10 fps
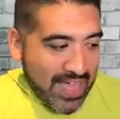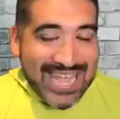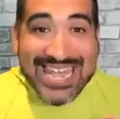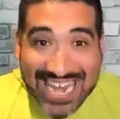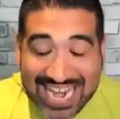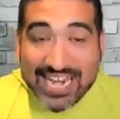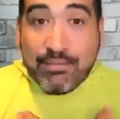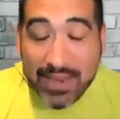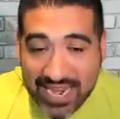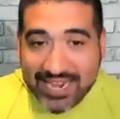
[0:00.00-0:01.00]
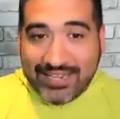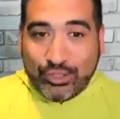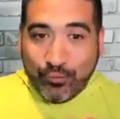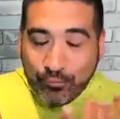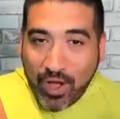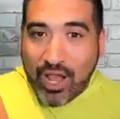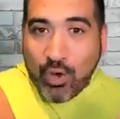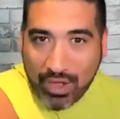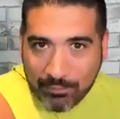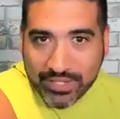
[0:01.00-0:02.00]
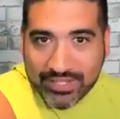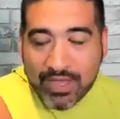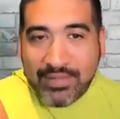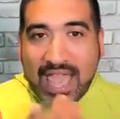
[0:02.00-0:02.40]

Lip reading: need me to follow up with them,